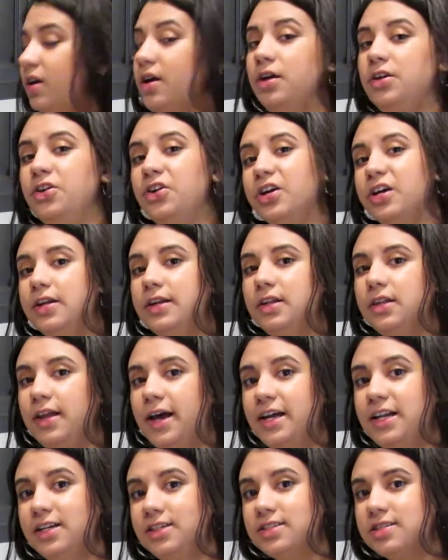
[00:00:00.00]
And you're gonna
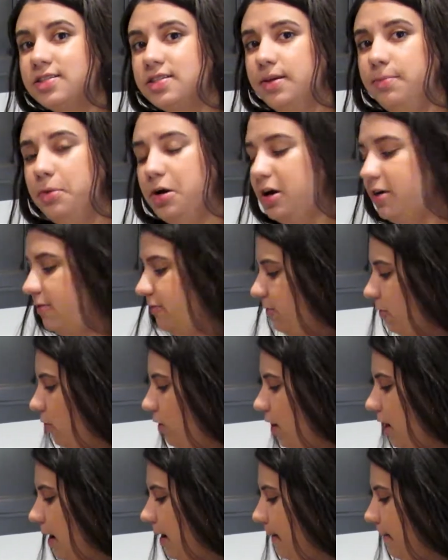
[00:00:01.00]
let it simmer
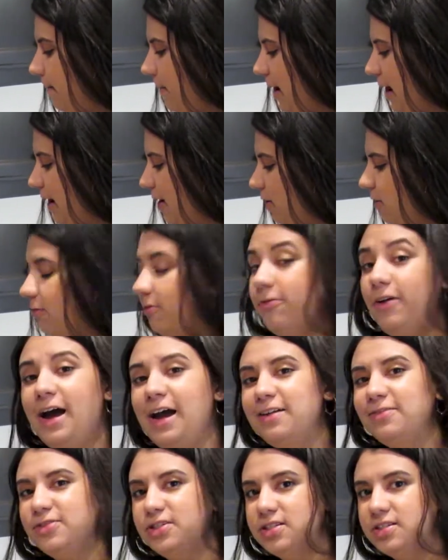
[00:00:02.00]
for about
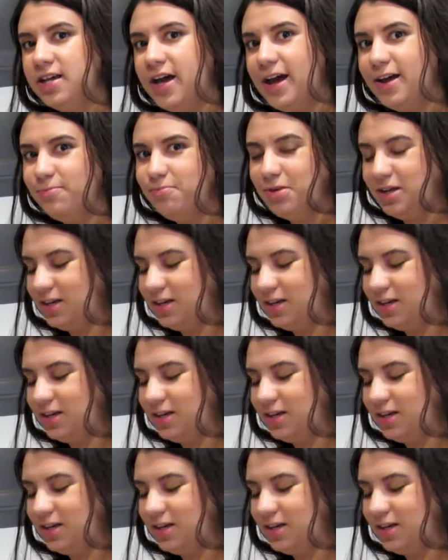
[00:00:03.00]
5 to 10